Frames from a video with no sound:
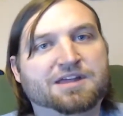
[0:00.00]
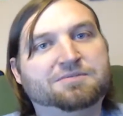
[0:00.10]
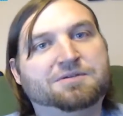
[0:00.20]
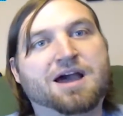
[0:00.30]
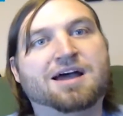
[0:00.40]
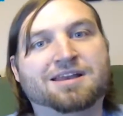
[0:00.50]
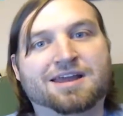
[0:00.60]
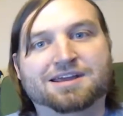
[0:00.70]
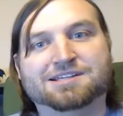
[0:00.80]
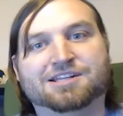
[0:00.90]
got an
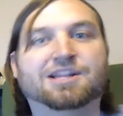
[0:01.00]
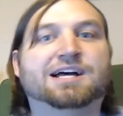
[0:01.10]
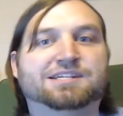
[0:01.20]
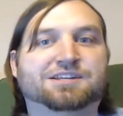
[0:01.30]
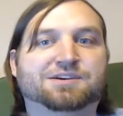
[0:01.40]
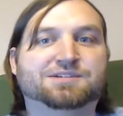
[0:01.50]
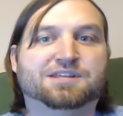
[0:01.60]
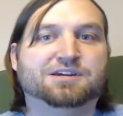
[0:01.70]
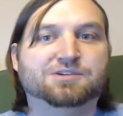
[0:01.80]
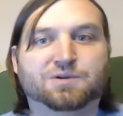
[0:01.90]
NES Classic knows that
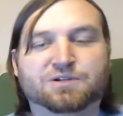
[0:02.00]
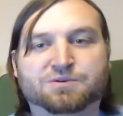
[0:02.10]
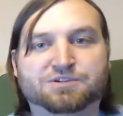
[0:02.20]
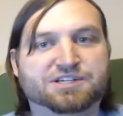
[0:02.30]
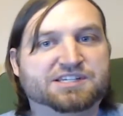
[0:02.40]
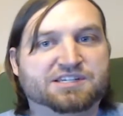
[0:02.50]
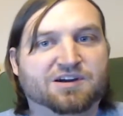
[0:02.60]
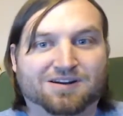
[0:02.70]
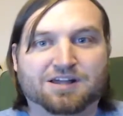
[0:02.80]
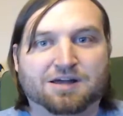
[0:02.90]
the controllers were just as
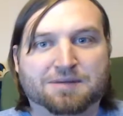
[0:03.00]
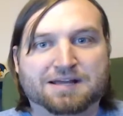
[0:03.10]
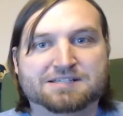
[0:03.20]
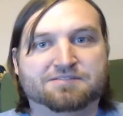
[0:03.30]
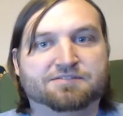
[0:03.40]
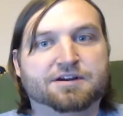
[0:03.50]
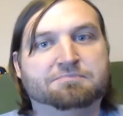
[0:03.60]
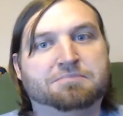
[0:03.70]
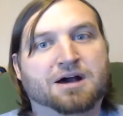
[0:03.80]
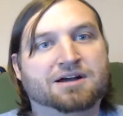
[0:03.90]
hard to come by as the
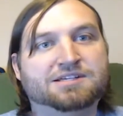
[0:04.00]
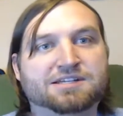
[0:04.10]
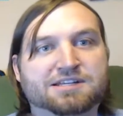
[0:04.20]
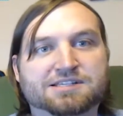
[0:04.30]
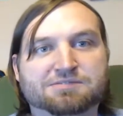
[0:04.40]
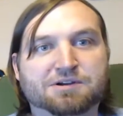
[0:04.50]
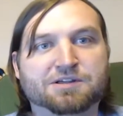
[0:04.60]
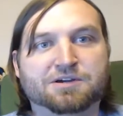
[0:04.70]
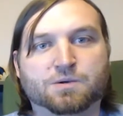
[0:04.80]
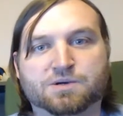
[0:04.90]
friggin' box. And it's
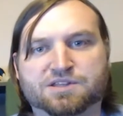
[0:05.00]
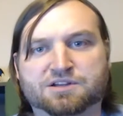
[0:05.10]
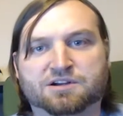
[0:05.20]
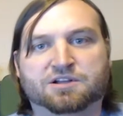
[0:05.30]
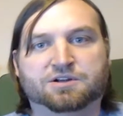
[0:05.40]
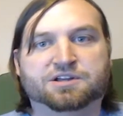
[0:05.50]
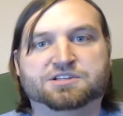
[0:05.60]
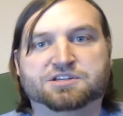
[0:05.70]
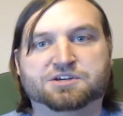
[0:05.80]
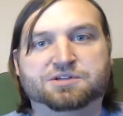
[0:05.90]
really cool that they're including
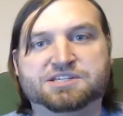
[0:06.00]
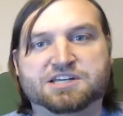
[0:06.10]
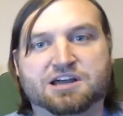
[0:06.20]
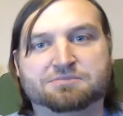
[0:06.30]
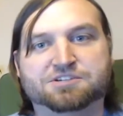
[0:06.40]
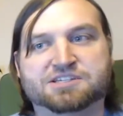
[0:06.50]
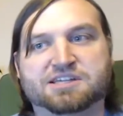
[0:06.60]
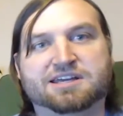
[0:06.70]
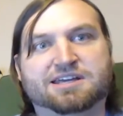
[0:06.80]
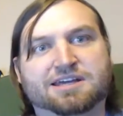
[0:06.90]
two this time, just
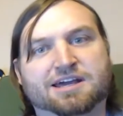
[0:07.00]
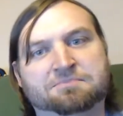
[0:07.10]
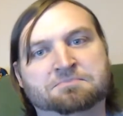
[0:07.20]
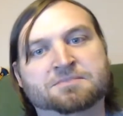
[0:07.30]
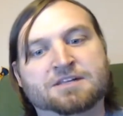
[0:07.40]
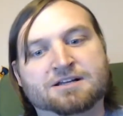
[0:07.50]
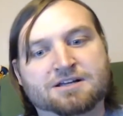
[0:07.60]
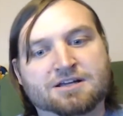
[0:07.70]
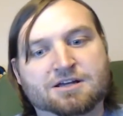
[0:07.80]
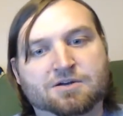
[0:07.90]
like
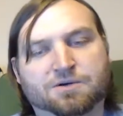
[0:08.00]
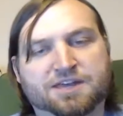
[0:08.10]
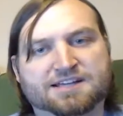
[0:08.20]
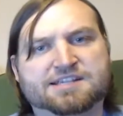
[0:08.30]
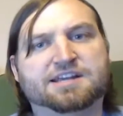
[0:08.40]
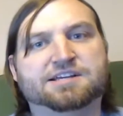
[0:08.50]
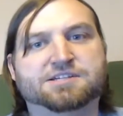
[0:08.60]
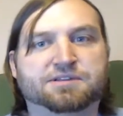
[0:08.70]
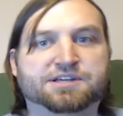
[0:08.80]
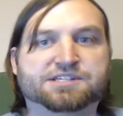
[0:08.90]
when the SNES
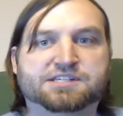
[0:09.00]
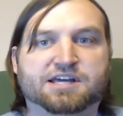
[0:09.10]
released